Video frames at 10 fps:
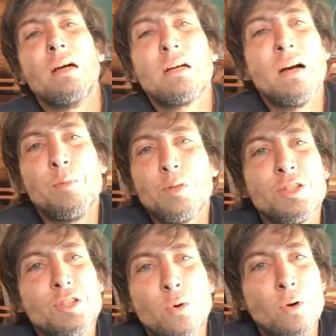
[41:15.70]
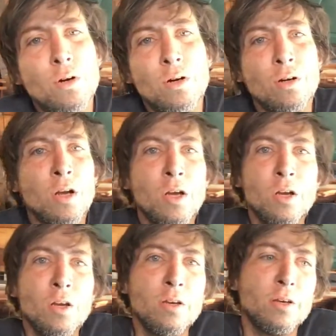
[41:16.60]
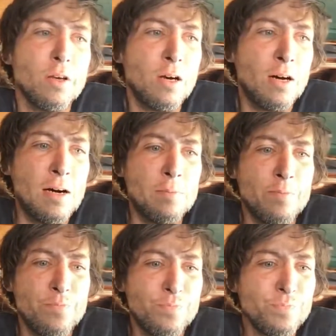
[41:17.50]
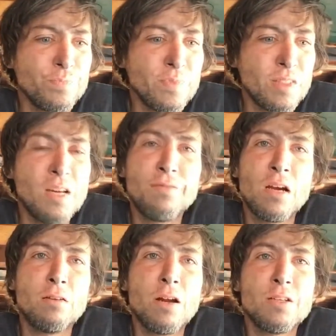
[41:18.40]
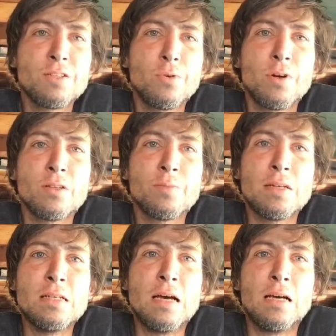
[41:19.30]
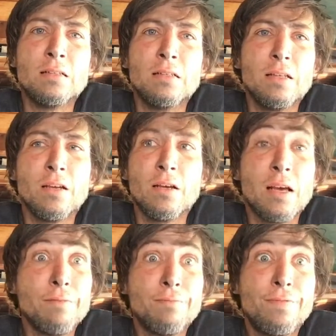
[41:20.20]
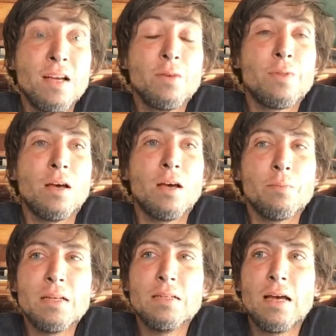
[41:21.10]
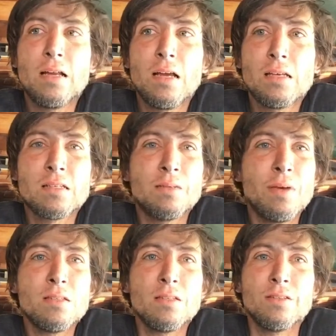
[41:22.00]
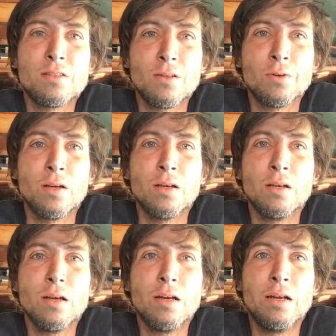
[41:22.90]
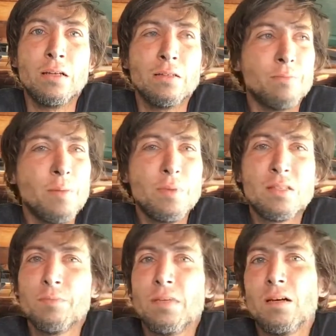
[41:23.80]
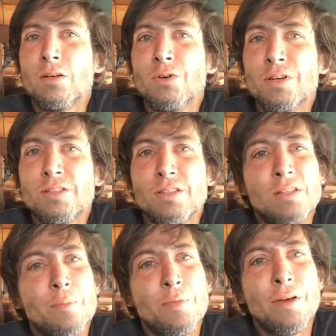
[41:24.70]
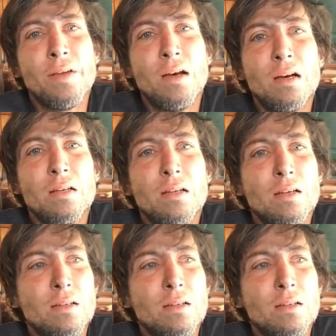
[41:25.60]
accomplish or have that great a story as my dad, you know, and I'm fine with that. My dad has an amazing story, and maybe someday I'll go into depth on that.